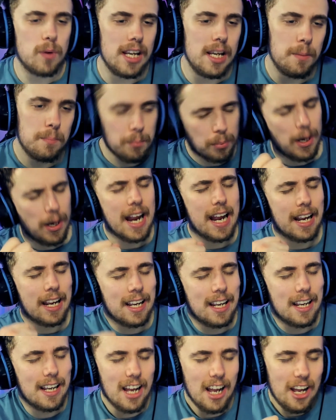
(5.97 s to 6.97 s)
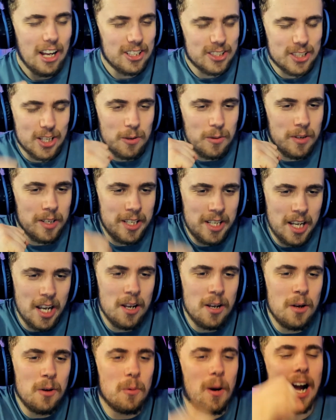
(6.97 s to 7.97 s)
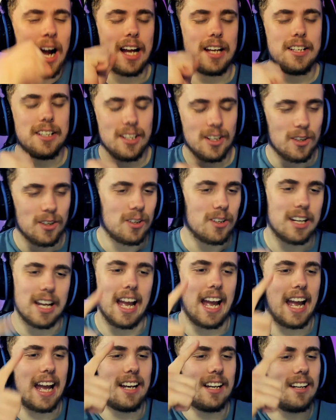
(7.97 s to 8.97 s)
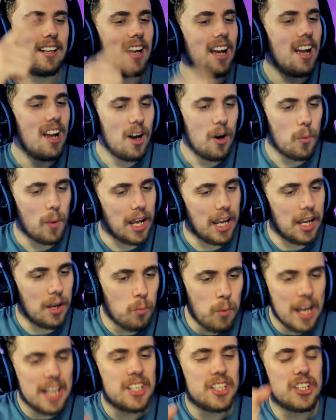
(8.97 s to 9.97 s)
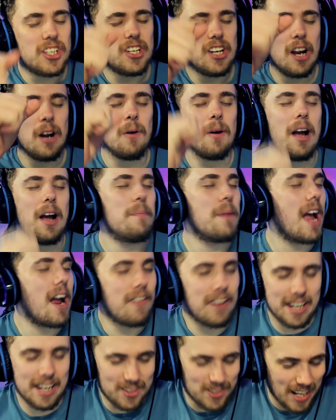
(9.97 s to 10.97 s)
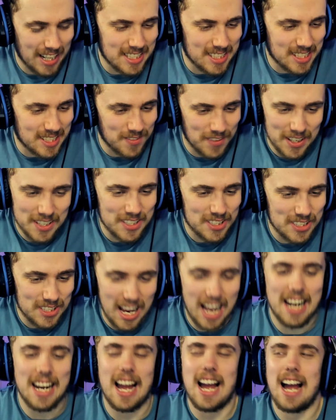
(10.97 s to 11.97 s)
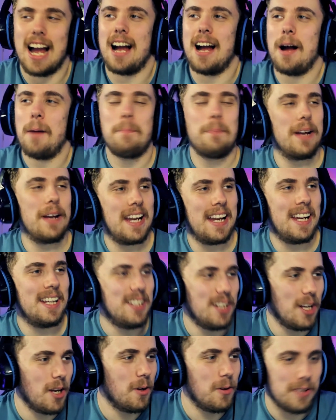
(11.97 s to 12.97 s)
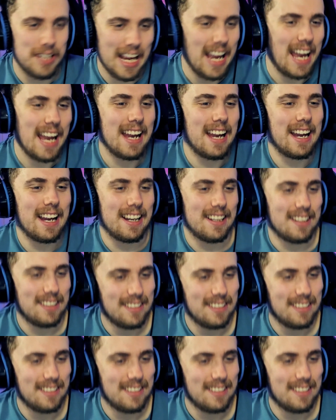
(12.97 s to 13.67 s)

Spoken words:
we bring to you and your kin. We wish you a Merry Christmas and a Happy New Year.